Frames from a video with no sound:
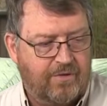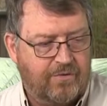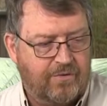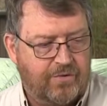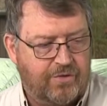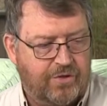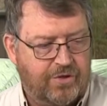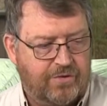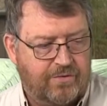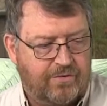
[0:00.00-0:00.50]

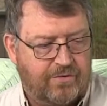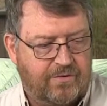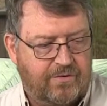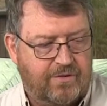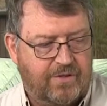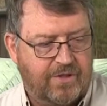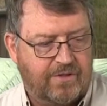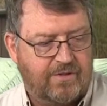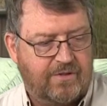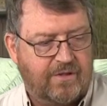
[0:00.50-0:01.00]

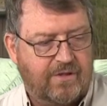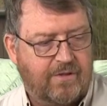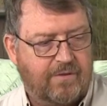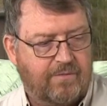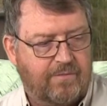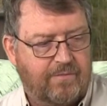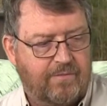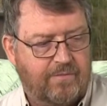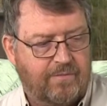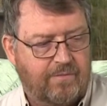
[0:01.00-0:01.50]
Just a
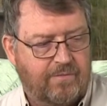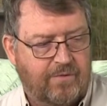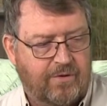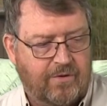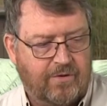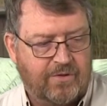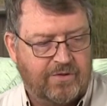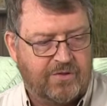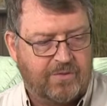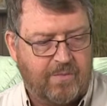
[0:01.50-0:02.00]

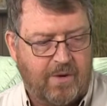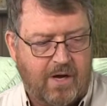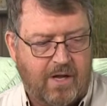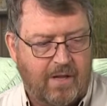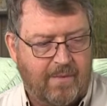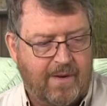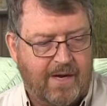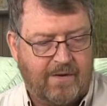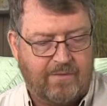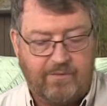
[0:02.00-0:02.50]

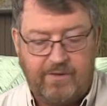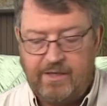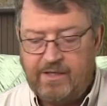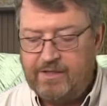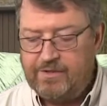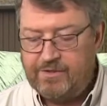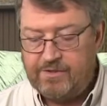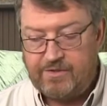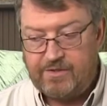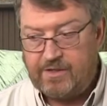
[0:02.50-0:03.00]
small amount,
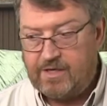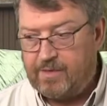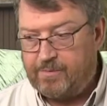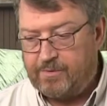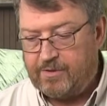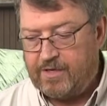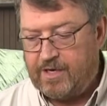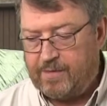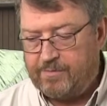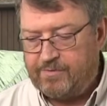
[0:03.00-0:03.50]
really just a
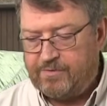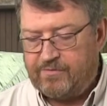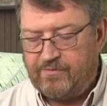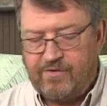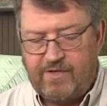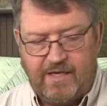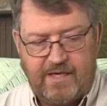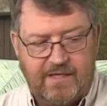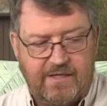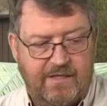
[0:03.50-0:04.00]
couple cups
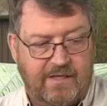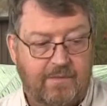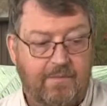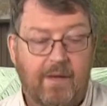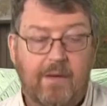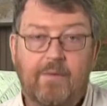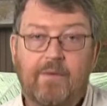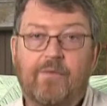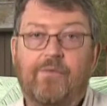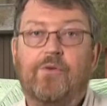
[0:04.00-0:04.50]
for this, and
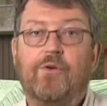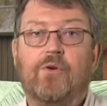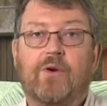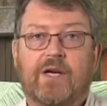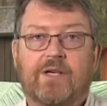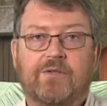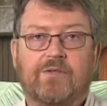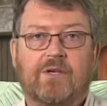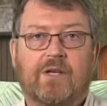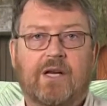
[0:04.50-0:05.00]
maybe a few
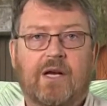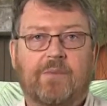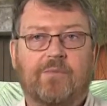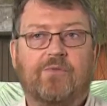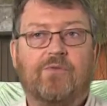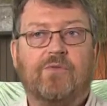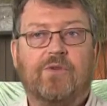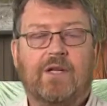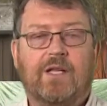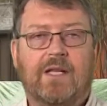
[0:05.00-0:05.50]
extra cups
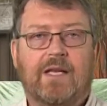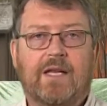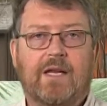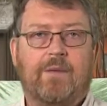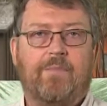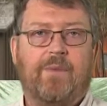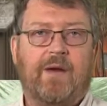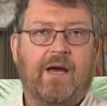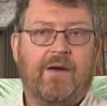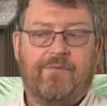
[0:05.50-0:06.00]
for
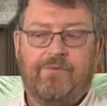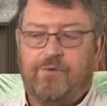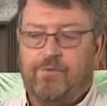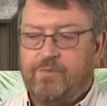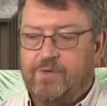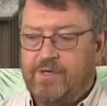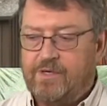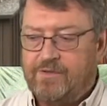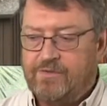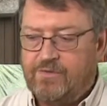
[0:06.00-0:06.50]
cleanup
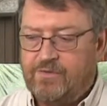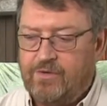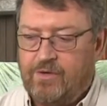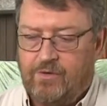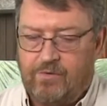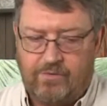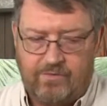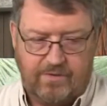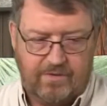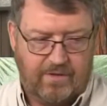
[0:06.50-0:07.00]
afterwards.
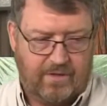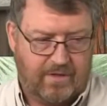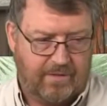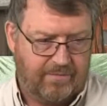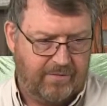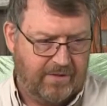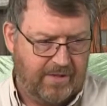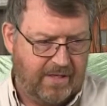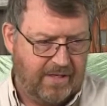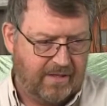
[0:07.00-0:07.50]
So
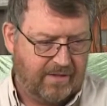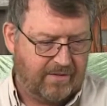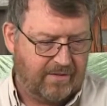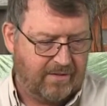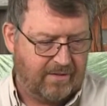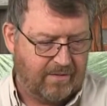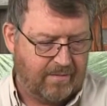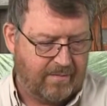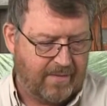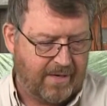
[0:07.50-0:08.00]
you need an
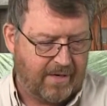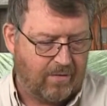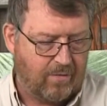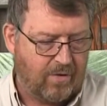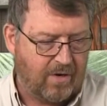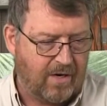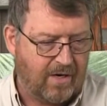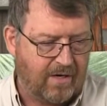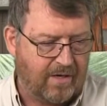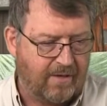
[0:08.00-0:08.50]
amount of
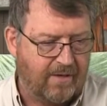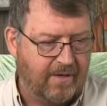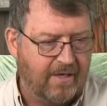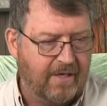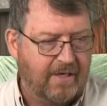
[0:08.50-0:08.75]
water.